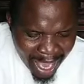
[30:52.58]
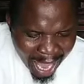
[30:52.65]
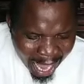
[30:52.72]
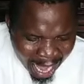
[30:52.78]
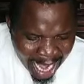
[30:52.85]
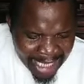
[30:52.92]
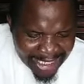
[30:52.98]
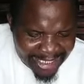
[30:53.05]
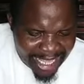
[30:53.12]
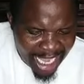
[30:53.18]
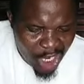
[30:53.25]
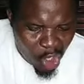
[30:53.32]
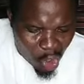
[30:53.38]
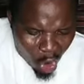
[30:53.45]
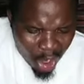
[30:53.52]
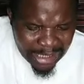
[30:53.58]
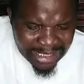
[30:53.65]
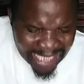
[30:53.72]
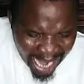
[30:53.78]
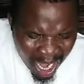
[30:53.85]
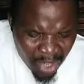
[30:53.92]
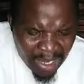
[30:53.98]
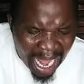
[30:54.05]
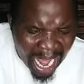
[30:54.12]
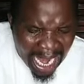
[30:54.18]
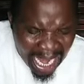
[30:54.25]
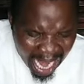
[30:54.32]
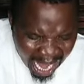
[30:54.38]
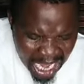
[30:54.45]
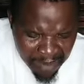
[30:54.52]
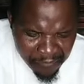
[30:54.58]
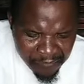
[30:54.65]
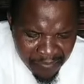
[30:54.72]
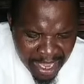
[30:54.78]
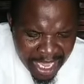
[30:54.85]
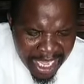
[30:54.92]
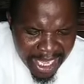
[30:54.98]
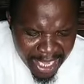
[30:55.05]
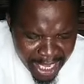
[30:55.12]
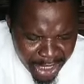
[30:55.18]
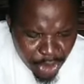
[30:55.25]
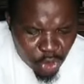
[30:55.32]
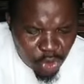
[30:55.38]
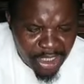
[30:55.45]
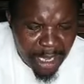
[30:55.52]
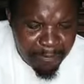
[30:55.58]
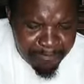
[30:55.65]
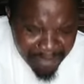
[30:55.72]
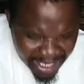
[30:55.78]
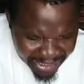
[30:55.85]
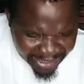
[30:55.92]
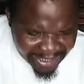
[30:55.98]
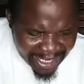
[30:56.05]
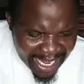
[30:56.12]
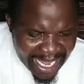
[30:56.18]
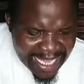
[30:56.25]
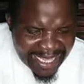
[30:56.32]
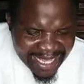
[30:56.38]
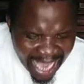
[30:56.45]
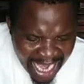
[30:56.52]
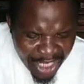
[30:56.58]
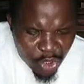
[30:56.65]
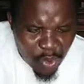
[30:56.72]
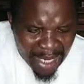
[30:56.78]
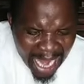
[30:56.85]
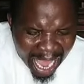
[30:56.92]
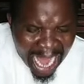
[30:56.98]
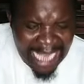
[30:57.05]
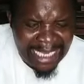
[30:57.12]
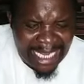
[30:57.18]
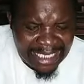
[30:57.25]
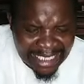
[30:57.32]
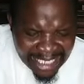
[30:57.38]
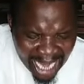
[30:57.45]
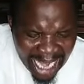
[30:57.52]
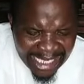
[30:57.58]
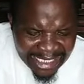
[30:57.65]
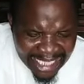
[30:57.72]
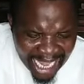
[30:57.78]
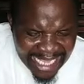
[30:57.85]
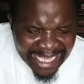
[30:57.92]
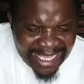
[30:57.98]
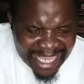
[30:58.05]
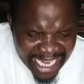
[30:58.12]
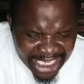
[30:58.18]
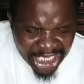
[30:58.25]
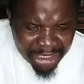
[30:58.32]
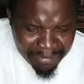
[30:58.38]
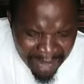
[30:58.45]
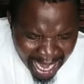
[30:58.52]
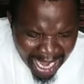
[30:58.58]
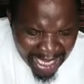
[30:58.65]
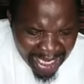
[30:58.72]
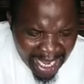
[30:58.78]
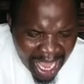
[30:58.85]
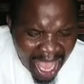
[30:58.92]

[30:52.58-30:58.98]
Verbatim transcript: and they go down alive into the pit, then you will understand that these men